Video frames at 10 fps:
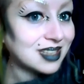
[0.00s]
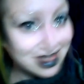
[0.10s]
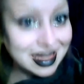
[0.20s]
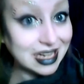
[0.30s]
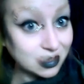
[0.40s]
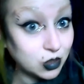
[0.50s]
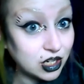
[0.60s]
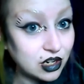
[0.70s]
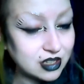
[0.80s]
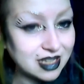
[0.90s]
Like, that's what it
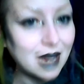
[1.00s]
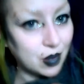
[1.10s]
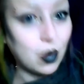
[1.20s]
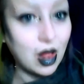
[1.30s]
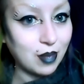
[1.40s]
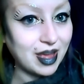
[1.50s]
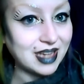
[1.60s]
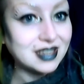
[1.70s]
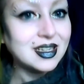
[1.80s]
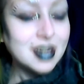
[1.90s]
looks like, but well made.